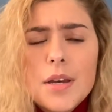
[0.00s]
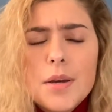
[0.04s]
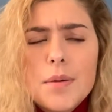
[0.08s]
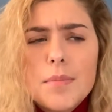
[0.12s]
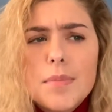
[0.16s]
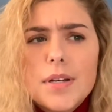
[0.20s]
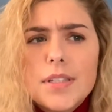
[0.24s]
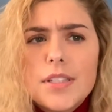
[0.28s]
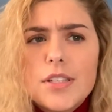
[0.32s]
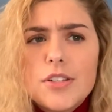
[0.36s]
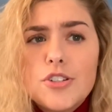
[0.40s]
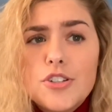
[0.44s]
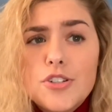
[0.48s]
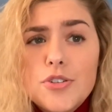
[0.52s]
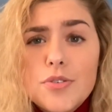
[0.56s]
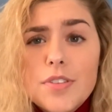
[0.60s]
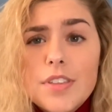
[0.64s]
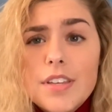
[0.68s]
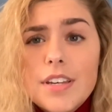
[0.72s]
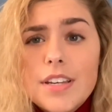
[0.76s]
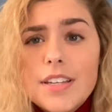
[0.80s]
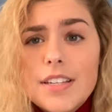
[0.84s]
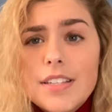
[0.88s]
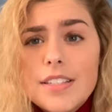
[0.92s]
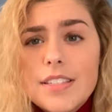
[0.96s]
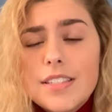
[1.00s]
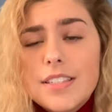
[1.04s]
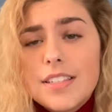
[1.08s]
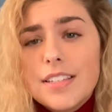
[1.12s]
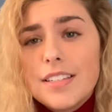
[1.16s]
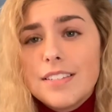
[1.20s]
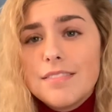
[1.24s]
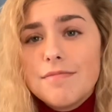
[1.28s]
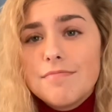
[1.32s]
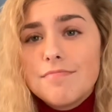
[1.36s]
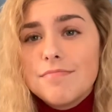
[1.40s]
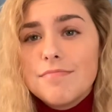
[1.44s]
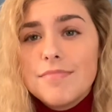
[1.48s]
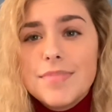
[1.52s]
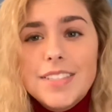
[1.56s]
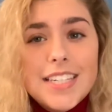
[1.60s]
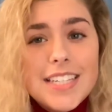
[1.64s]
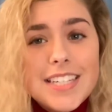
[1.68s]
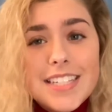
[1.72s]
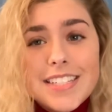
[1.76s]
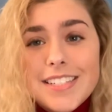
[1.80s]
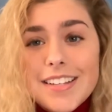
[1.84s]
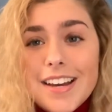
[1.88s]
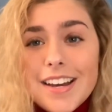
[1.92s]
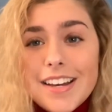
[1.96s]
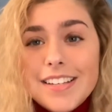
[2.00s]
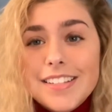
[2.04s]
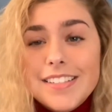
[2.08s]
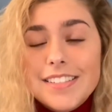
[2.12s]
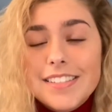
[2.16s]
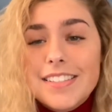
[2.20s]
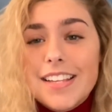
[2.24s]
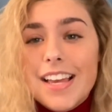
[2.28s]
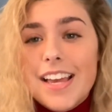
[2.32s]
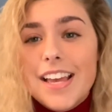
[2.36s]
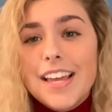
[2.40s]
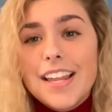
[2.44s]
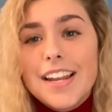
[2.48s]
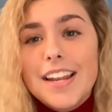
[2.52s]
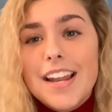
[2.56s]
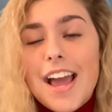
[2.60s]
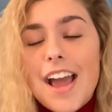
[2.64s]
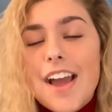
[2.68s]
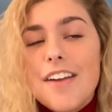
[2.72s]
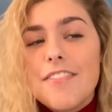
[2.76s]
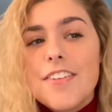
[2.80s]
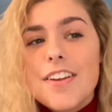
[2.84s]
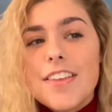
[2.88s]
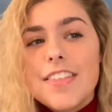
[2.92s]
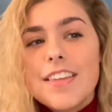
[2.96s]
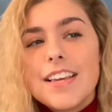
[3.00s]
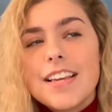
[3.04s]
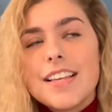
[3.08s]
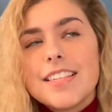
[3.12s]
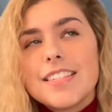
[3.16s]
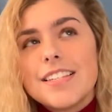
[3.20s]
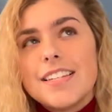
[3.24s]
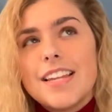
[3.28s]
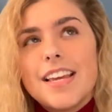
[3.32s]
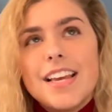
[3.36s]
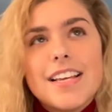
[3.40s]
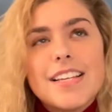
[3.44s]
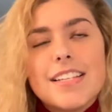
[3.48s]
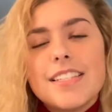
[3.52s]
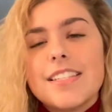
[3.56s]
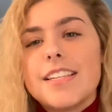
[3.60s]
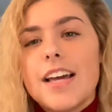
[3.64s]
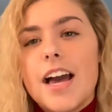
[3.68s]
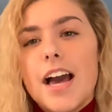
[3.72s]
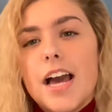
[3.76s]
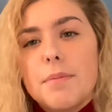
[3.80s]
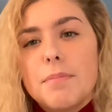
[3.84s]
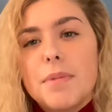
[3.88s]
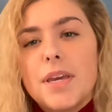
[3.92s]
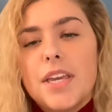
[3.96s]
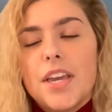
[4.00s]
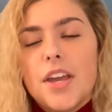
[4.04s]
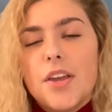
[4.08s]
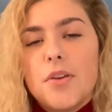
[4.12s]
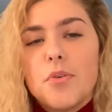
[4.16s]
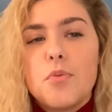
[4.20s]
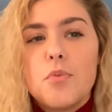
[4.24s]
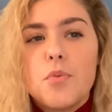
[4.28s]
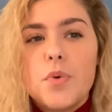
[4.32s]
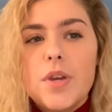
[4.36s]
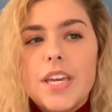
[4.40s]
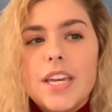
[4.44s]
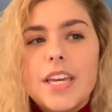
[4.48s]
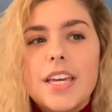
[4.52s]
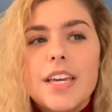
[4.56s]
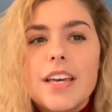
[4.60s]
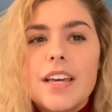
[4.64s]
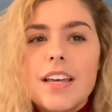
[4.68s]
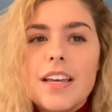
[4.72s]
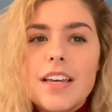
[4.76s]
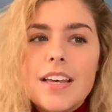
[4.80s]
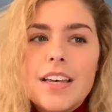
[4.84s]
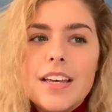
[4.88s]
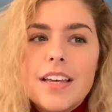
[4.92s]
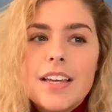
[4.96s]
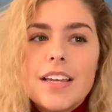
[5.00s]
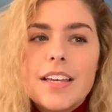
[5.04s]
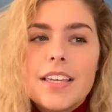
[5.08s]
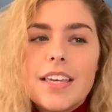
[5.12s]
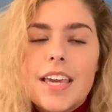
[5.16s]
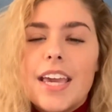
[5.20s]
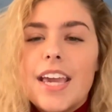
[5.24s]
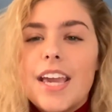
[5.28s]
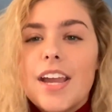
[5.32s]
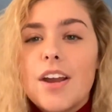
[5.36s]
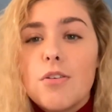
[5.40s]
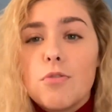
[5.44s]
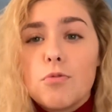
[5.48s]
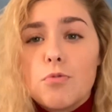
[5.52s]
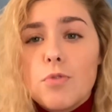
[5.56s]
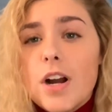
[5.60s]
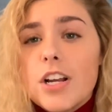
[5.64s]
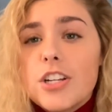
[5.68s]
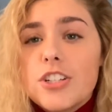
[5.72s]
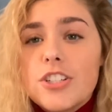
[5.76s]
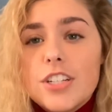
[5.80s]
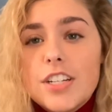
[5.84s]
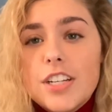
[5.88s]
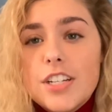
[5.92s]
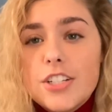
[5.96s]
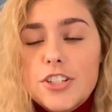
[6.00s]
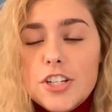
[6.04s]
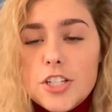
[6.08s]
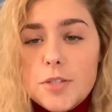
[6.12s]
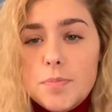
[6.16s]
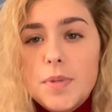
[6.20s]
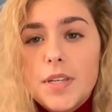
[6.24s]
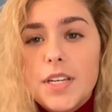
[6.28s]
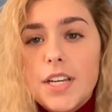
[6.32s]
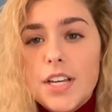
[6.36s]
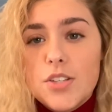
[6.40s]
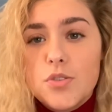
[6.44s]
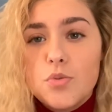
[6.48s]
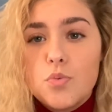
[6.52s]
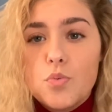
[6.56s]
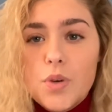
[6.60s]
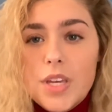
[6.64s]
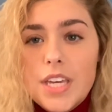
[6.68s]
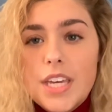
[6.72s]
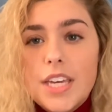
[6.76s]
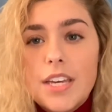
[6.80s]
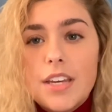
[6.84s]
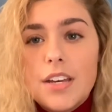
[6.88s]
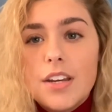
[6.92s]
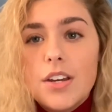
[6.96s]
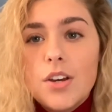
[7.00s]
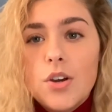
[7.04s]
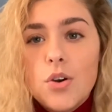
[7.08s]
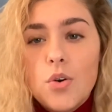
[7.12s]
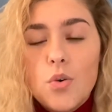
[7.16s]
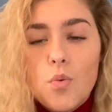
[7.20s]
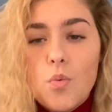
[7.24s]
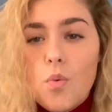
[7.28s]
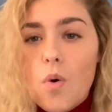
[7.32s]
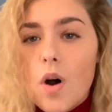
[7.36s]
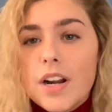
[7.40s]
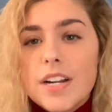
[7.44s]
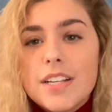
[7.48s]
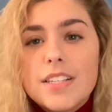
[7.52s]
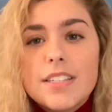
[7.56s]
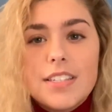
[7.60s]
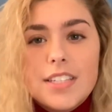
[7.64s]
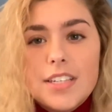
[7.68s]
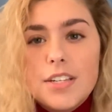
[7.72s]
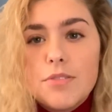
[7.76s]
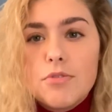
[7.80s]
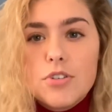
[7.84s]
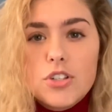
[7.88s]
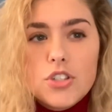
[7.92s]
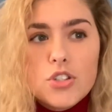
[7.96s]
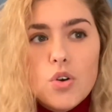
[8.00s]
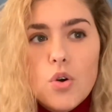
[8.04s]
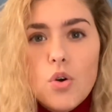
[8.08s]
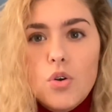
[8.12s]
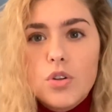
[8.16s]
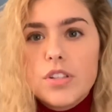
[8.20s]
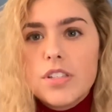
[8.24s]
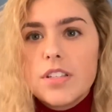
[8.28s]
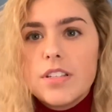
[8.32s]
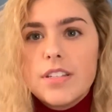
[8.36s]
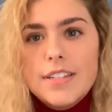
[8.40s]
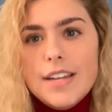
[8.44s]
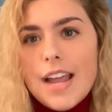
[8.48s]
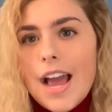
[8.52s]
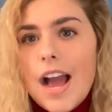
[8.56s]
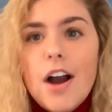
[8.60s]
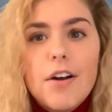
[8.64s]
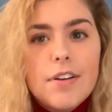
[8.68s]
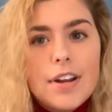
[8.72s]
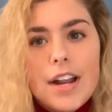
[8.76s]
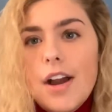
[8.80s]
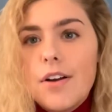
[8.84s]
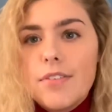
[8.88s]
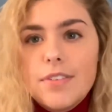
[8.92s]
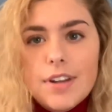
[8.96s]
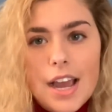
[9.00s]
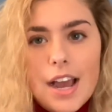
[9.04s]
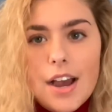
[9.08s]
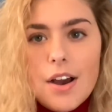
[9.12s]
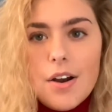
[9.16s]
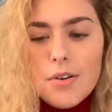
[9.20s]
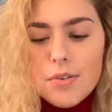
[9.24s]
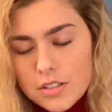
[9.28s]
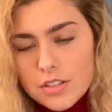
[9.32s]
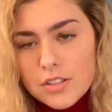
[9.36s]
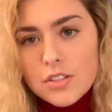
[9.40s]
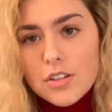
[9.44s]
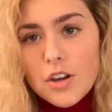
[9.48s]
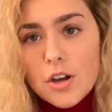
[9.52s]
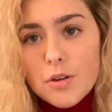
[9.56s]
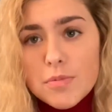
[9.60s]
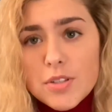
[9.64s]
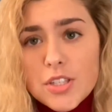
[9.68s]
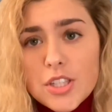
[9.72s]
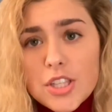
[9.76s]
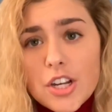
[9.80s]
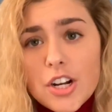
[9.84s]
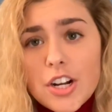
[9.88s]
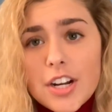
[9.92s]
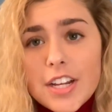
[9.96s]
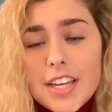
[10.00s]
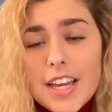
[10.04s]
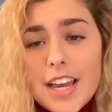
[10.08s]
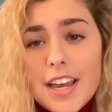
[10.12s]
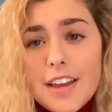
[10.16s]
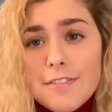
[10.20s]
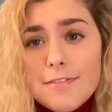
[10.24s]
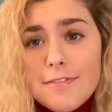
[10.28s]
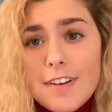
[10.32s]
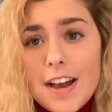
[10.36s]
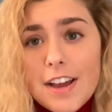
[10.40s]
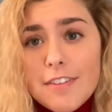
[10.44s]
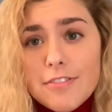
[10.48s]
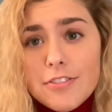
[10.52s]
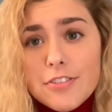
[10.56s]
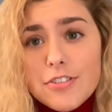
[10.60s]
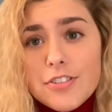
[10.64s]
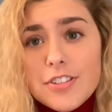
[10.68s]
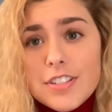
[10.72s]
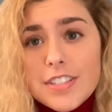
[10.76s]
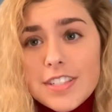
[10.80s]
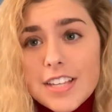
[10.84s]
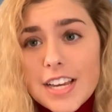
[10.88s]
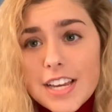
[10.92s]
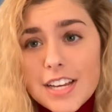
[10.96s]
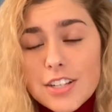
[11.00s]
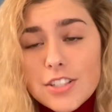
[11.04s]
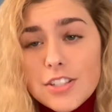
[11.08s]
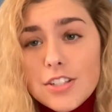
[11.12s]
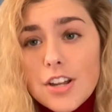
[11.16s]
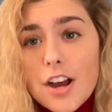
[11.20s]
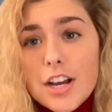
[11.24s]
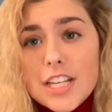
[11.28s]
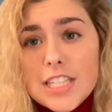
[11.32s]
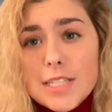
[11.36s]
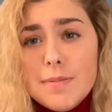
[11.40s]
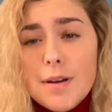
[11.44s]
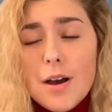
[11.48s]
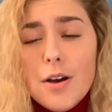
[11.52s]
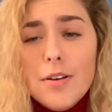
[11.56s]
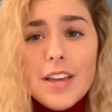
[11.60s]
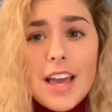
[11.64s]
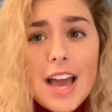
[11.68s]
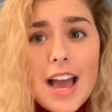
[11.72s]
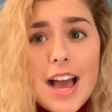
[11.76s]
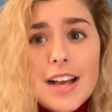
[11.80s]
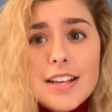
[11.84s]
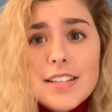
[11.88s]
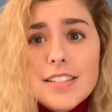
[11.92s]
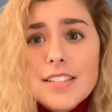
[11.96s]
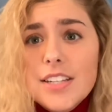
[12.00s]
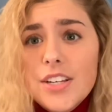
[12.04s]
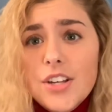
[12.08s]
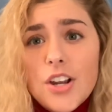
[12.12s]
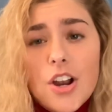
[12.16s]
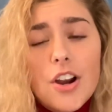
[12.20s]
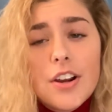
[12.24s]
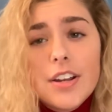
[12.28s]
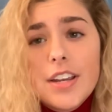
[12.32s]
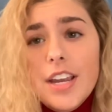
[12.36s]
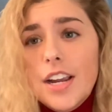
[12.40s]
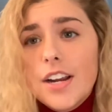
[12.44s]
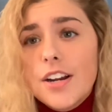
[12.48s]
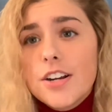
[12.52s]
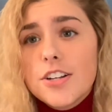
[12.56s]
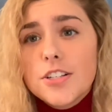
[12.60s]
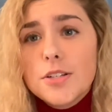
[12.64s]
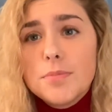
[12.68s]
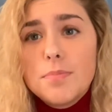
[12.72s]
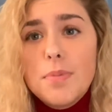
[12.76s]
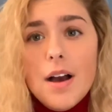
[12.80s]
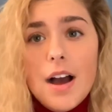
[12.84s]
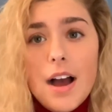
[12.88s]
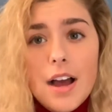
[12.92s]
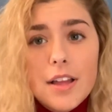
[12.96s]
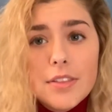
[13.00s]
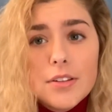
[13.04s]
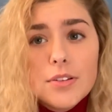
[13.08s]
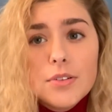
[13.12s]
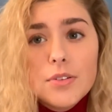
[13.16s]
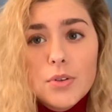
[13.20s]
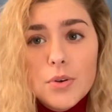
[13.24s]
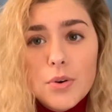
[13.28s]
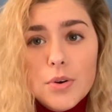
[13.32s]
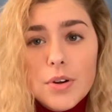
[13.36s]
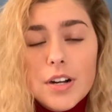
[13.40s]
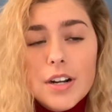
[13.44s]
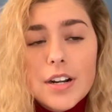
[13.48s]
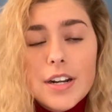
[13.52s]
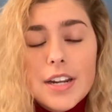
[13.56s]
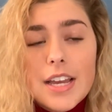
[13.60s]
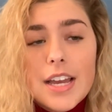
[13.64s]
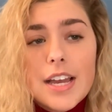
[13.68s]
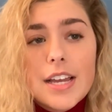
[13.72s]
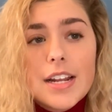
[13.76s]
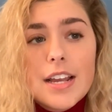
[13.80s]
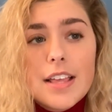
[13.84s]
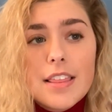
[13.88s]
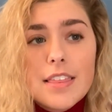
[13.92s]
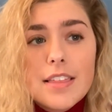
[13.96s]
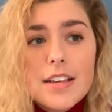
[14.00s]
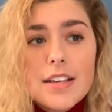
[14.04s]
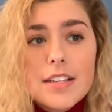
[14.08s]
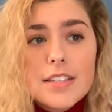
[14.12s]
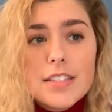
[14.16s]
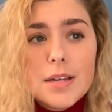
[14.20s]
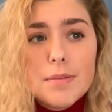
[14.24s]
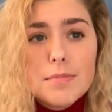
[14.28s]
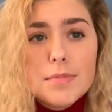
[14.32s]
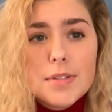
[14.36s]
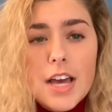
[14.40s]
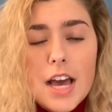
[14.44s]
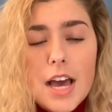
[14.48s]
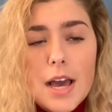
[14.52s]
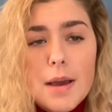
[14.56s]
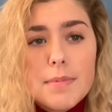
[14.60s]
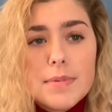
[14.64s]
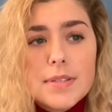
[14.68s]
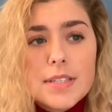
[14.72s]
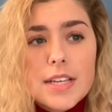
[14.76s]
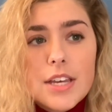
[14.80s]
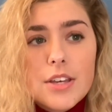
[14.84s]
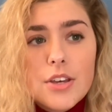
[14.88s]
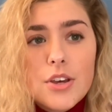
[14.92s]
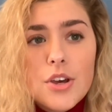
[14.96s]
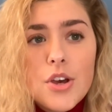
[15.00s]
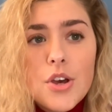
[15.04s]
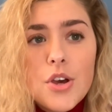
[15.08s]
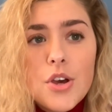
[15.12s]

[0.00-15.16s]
But the truth is, he does, and everything is in his timing, and we can't rush it just because we want to see results now. Psalms 38:5-6 talks about casting our cares upon the Lord. And I think sometimes, like,